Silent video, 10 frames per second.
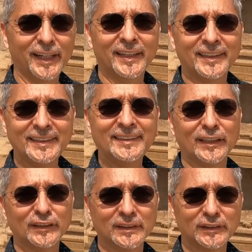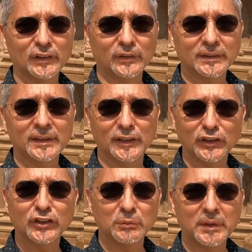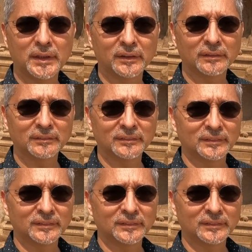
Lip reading: the details that you don't see that used to be here.